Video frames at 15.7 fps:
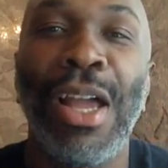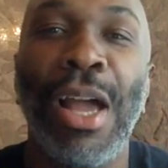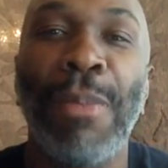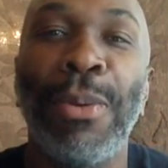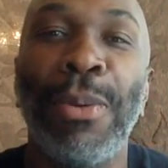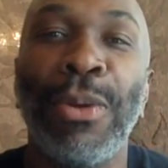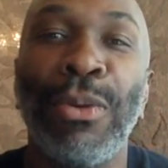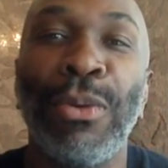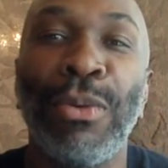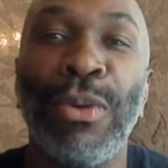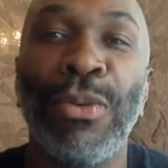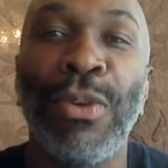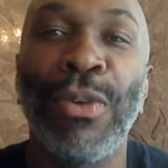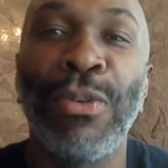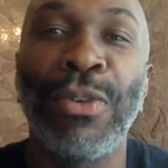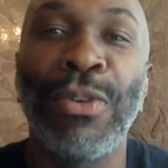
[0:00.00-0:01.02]
I put a
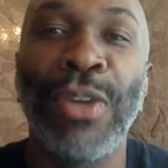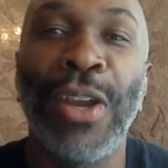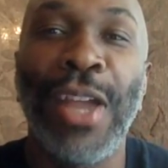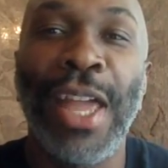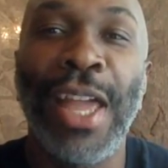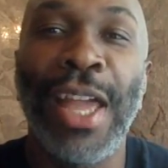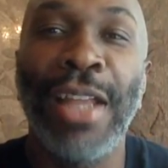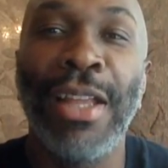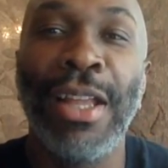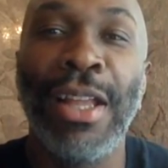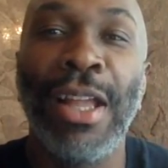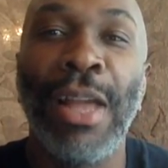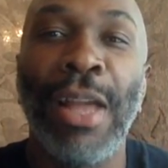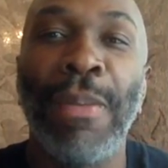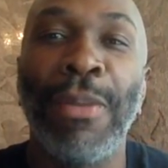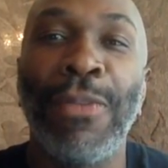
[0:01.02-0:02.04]
roof over your head.
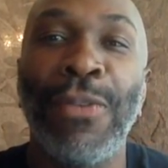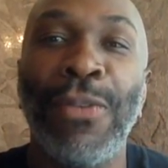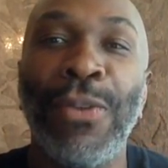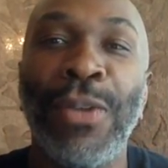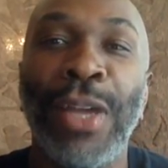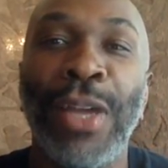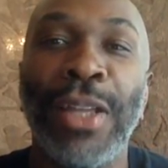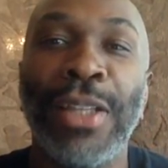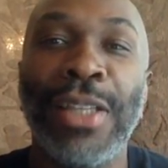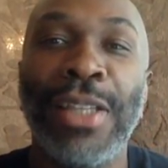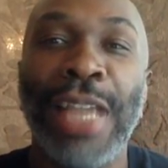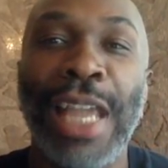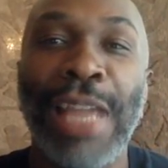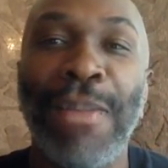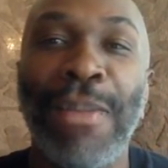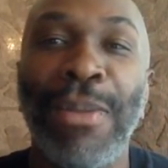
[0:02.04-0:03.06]
I put food on the
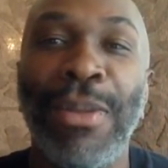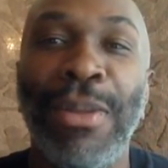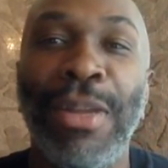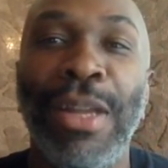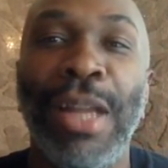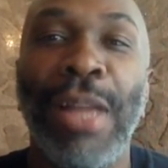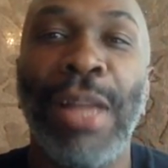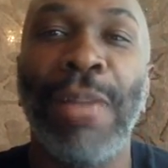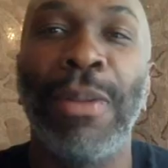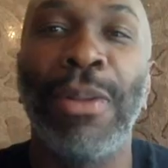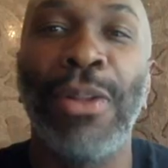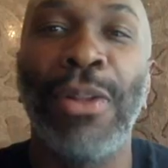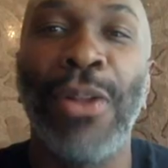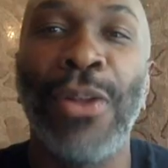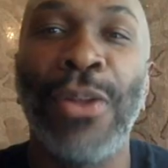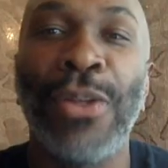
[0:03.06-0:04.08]
table. I put
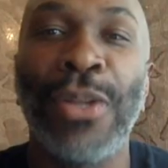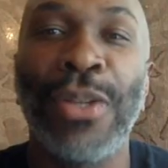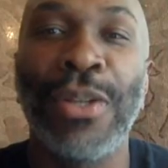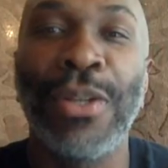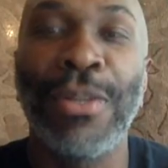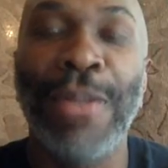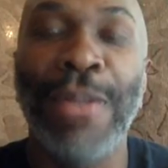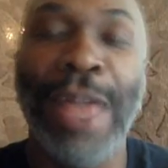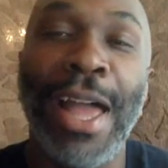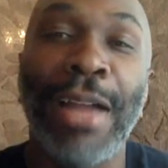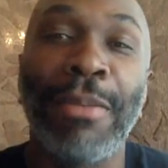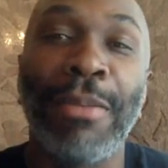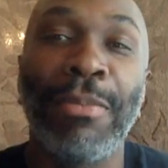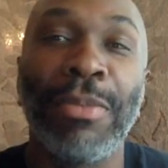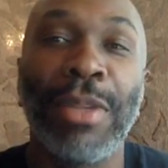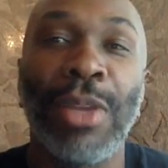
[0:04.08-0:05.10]
clothes on your back.
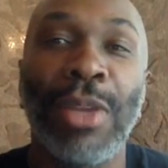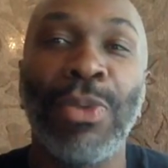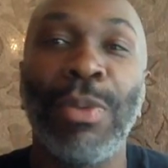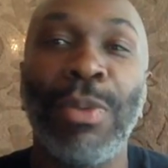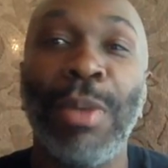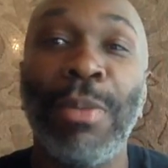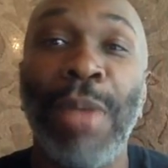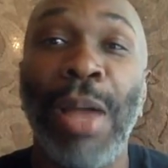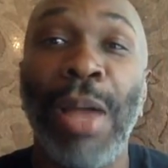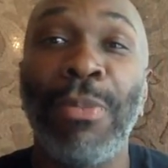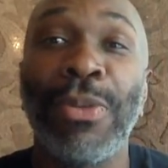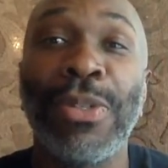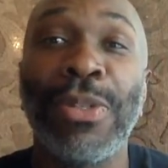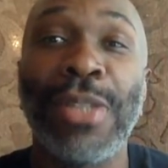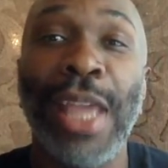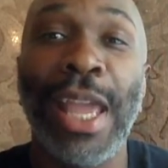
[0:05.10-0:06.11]
That's what my mom
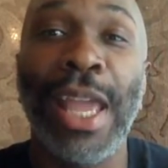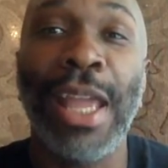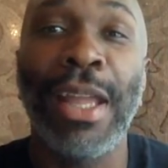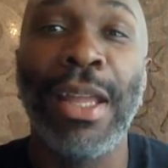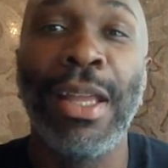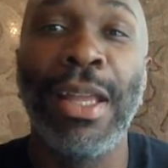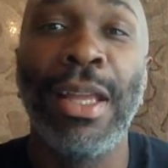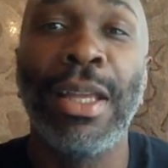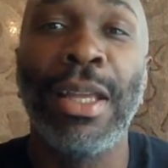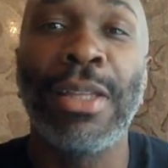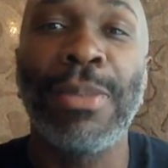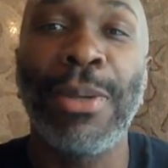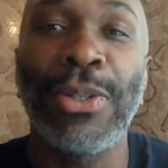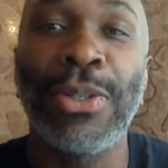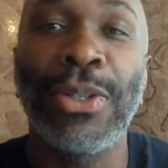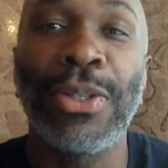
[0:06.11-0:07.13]
would say,
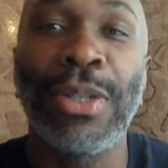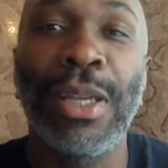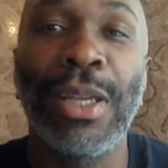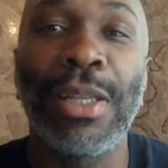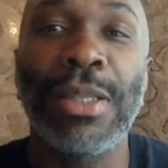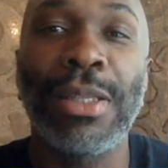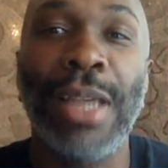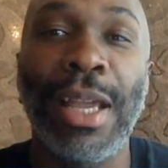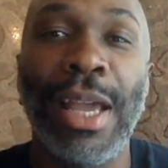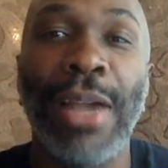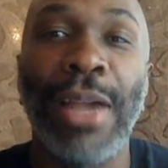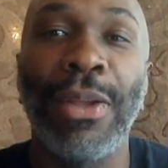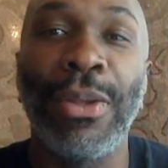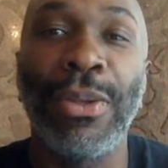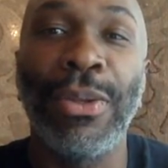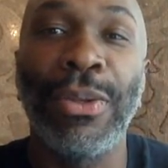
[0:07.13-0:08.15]
especially as I
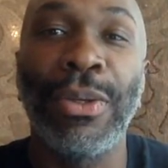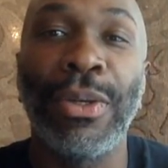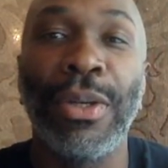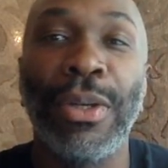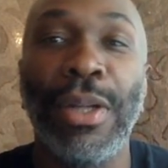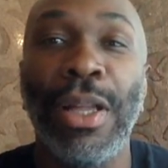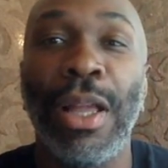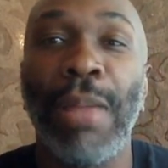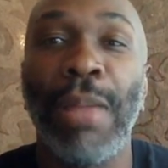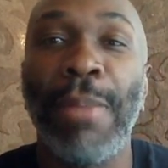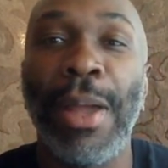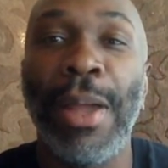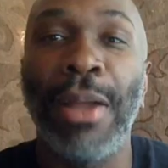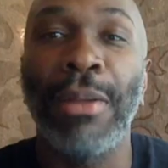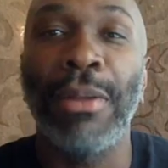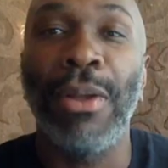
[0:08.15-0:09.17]
got older,
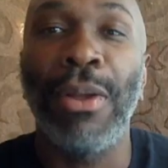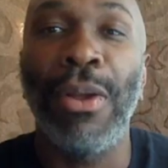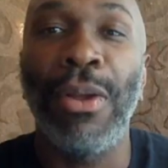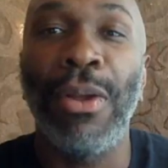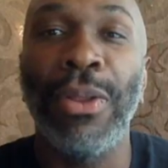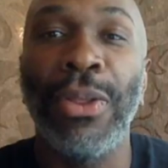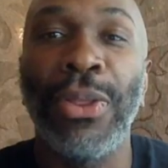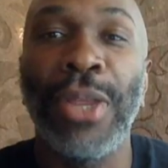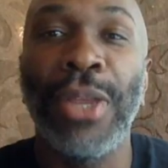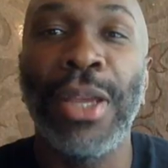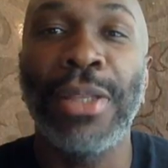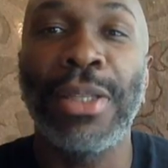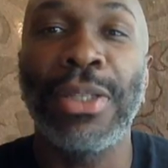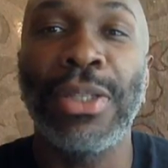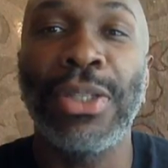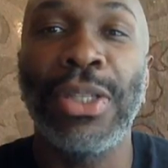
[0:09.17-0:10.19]
about all the
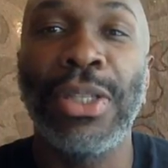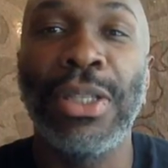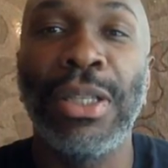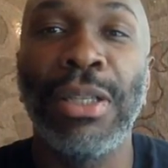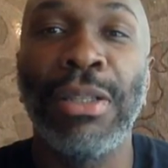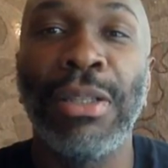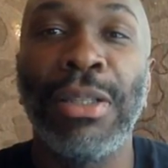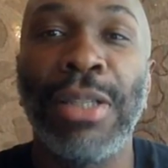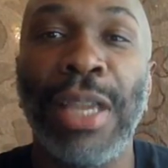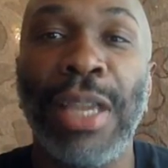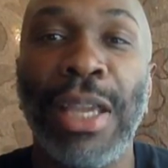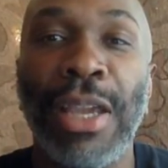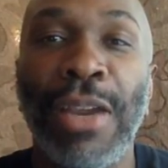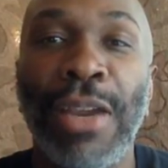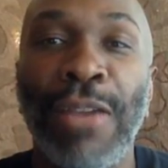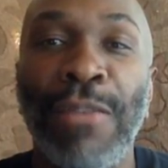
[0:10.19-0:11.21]
things that she did to
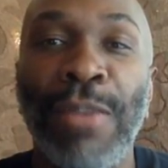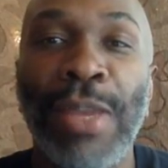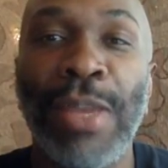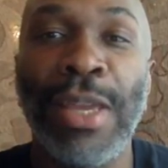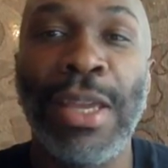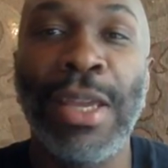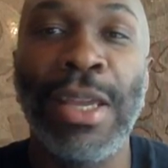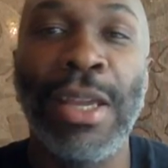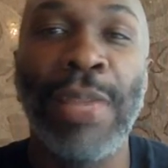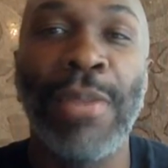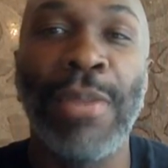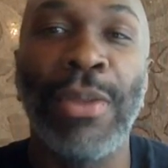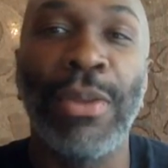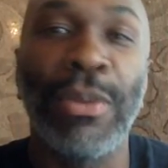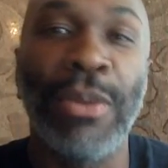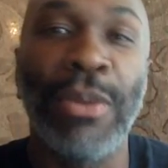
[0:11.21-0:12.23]
take care of me,
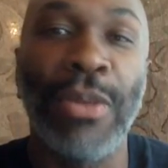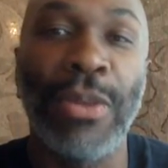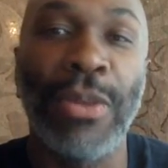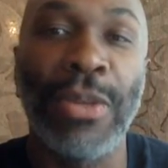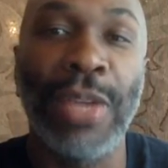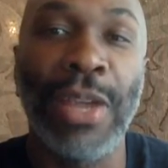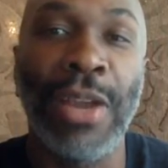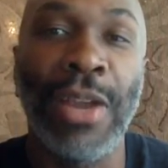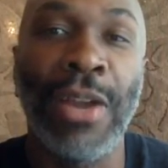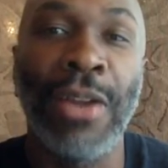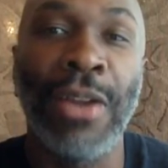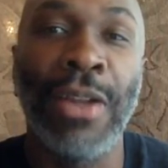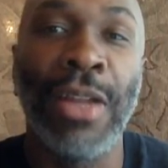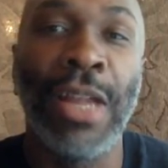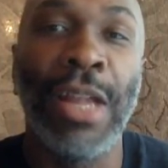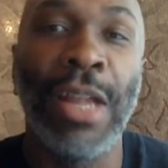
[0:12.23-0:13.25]
my older brother Darren,
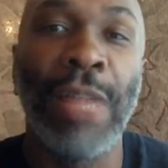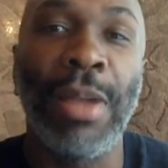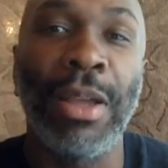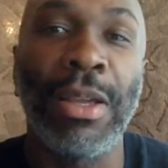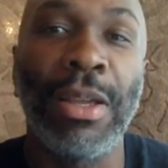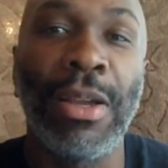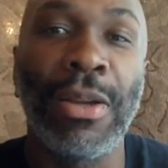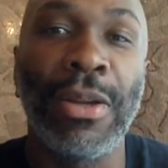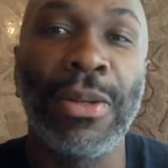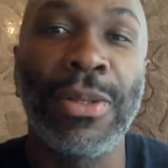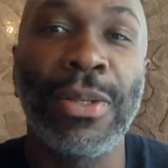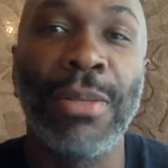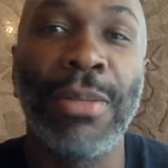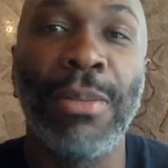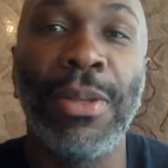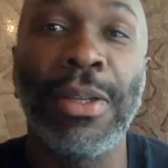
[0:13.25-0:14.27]
and my younger
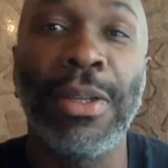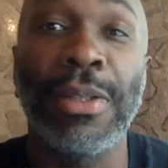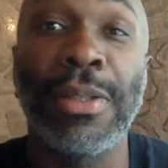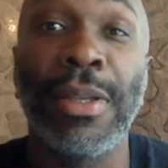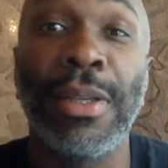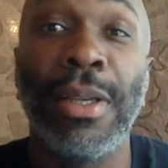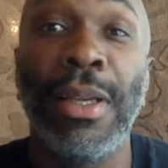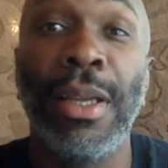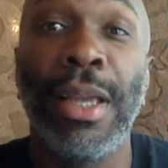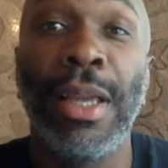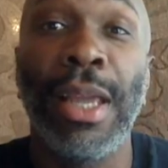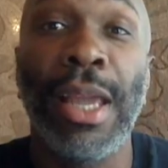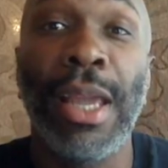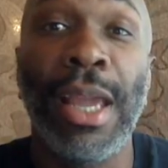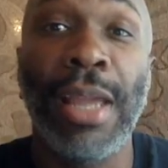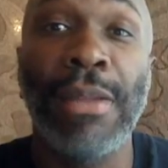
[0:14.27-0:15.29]
siblings.
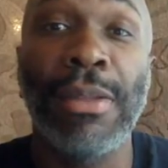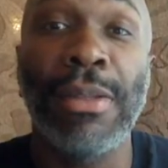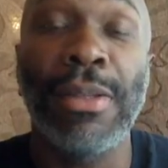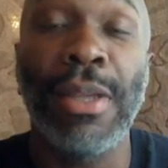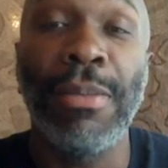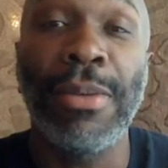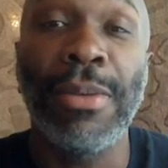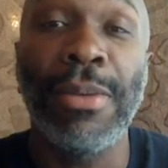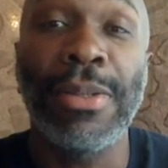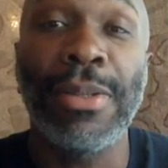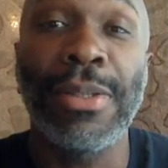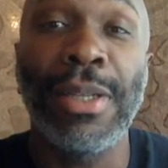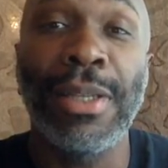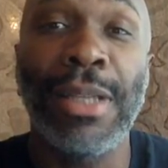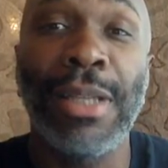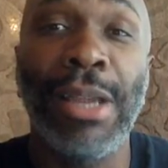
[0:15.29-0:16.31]
And to some
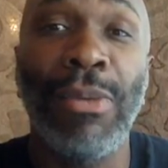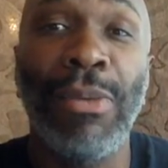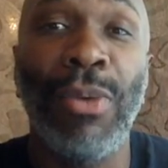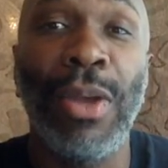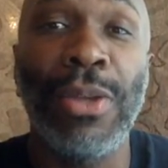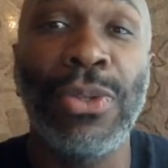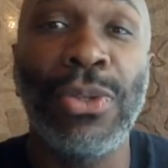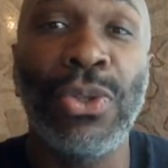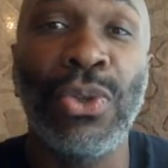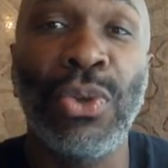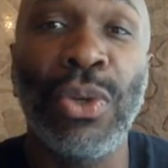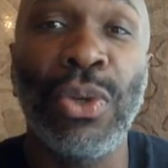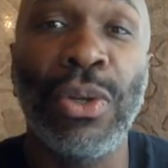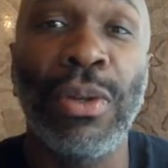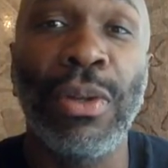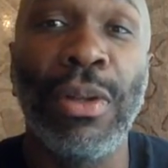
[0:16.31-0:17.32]
extent, that was true.